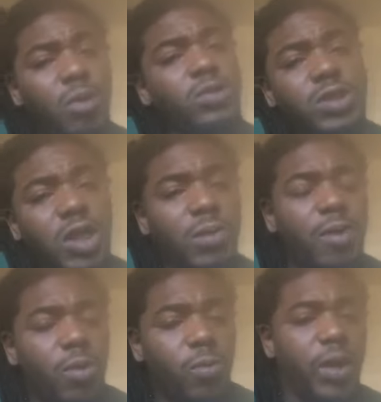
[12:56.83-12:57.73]
most of
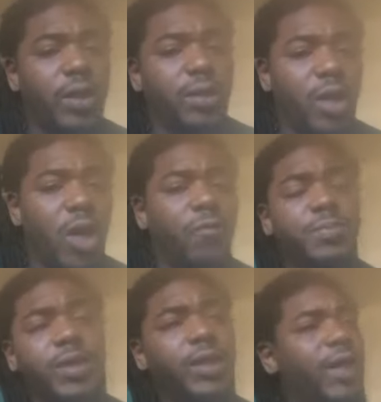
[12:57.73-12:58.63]
them are wicked. The
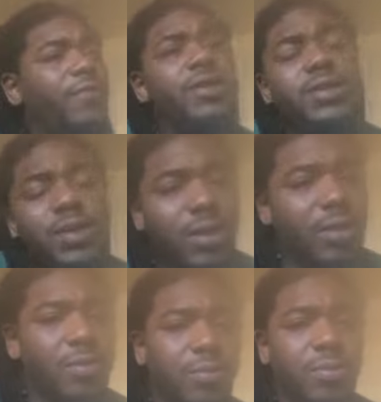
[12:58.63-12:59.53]
earth has been given into
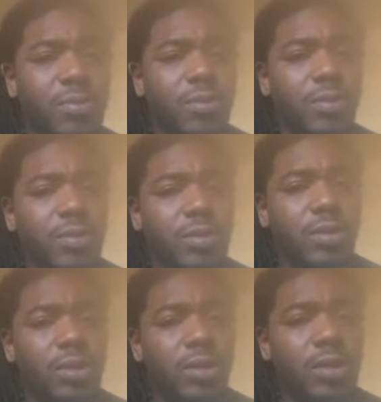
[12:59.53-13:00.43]
them
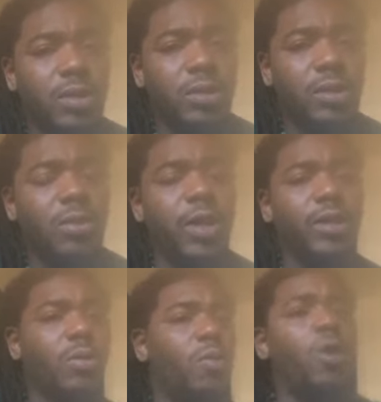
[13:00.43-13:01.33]
so
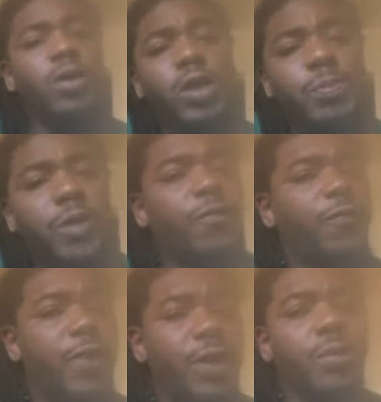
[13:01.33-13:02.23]
that the word could be
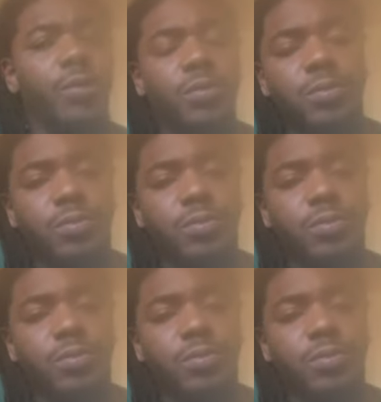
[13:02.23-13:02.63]
fulfilled.